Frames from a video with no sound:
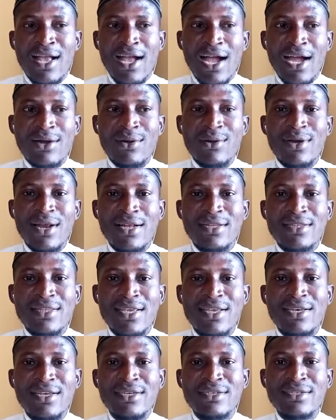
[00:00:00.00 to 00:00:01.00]
Another
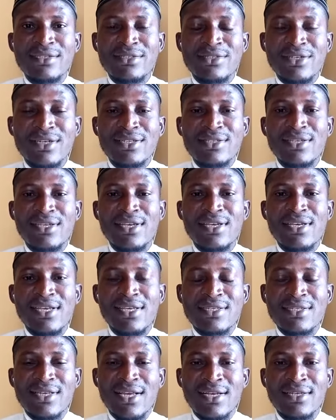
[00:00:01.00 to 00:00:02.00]
thing in the treaty
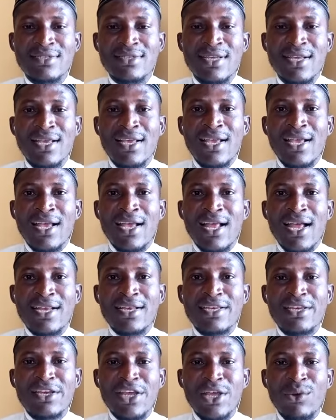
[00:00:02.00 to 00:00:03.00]
is that
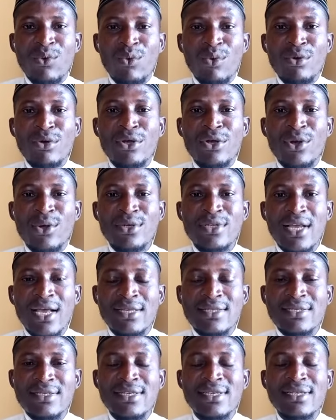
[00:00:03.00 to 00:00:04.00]
they will not
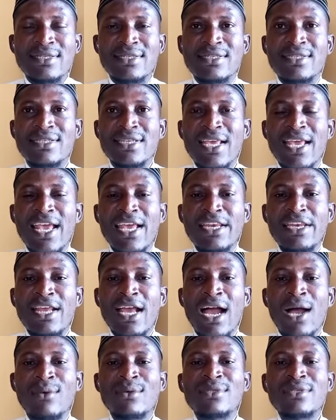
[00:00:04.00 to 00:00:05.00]
assist any
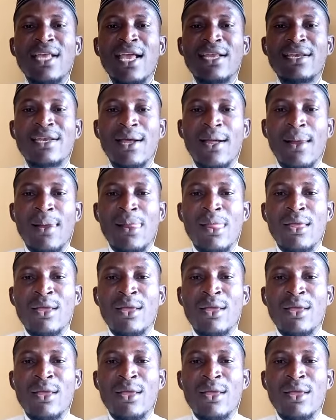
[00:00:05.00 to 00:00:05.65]
outsider